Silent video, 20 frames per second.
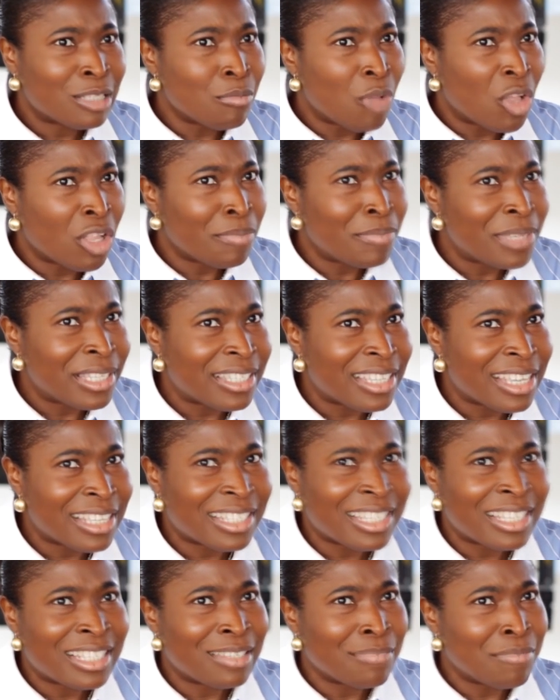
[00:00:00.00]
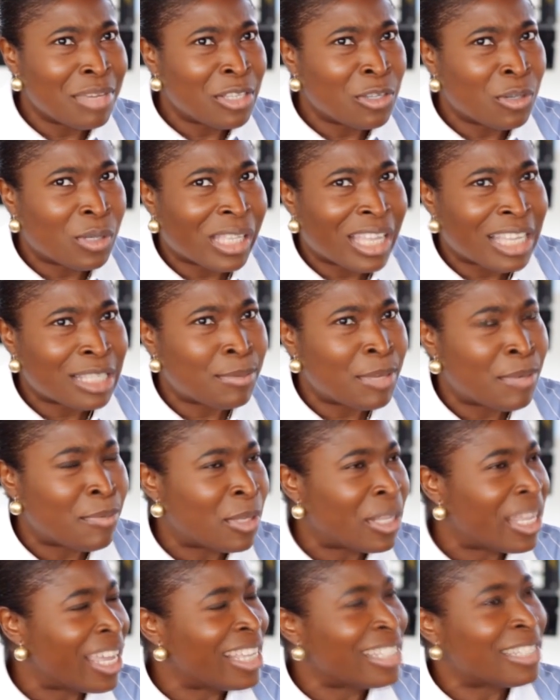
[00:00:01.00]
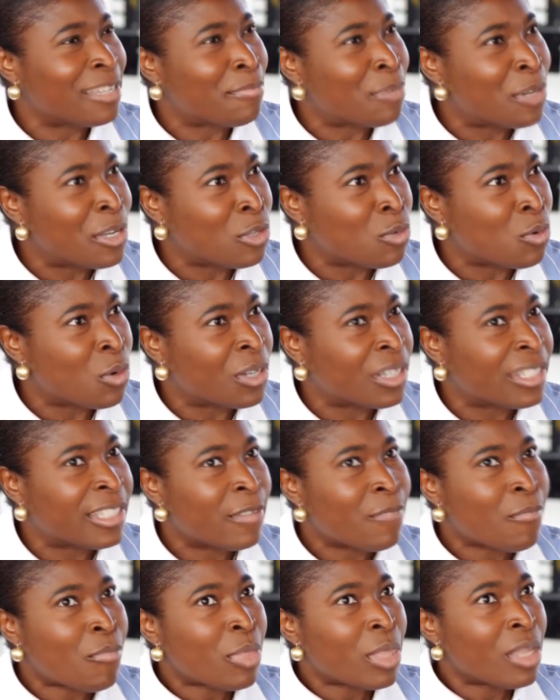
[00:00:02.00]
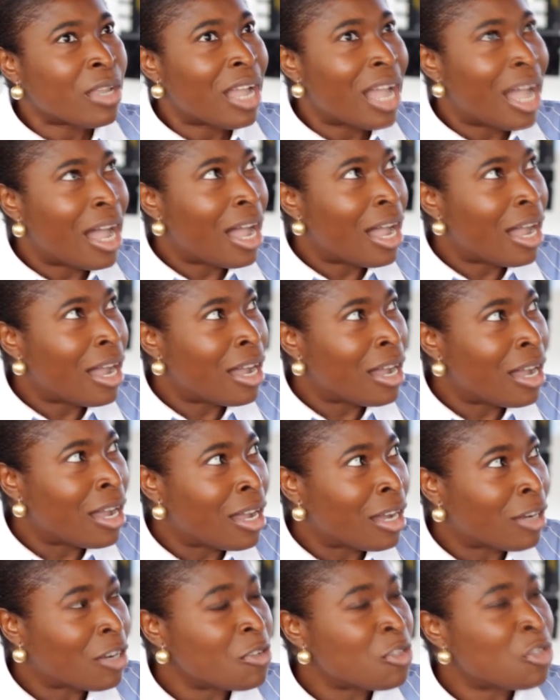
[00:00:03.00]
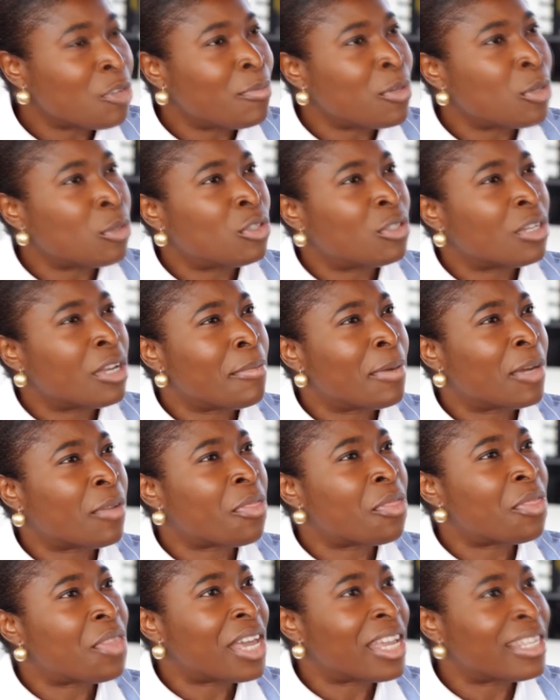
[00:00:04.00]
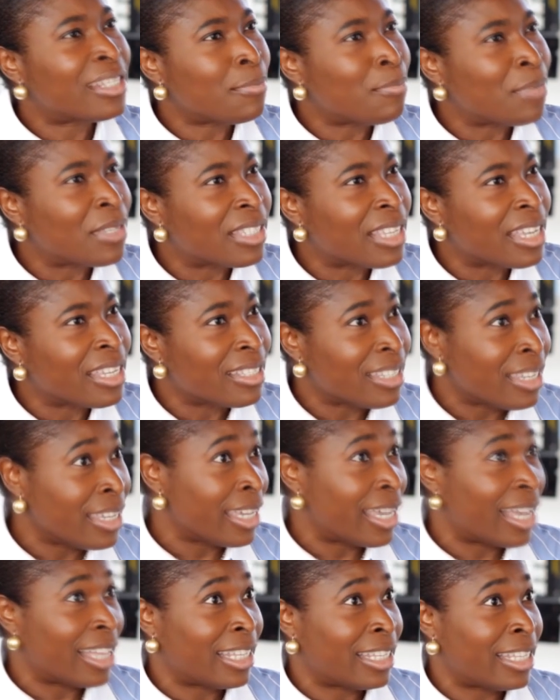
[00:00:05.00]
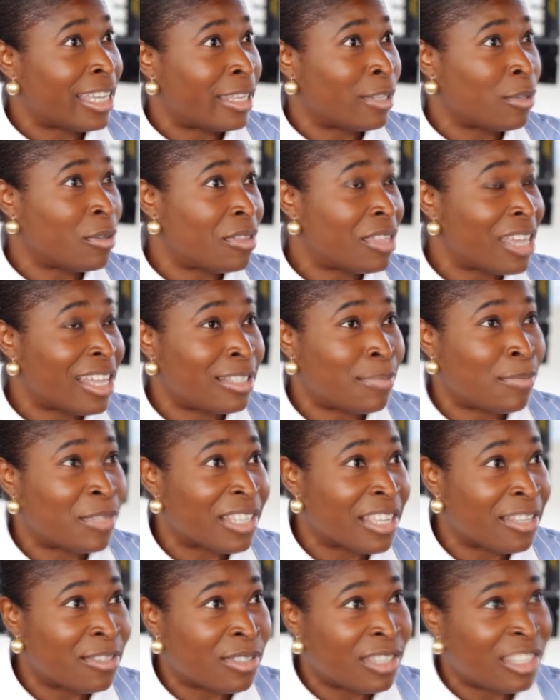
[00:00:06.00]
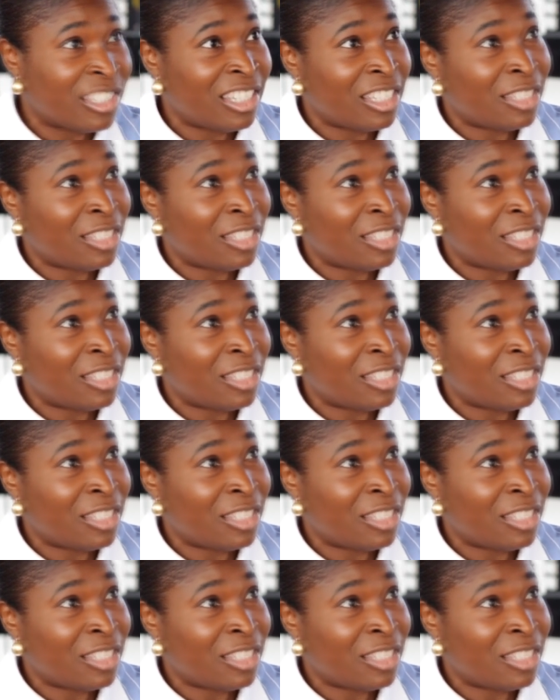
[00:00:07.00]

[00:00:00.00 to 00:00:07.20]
small businesses, middle class people, entrepreneurs contribute about 30% in Canada alone, 30% to the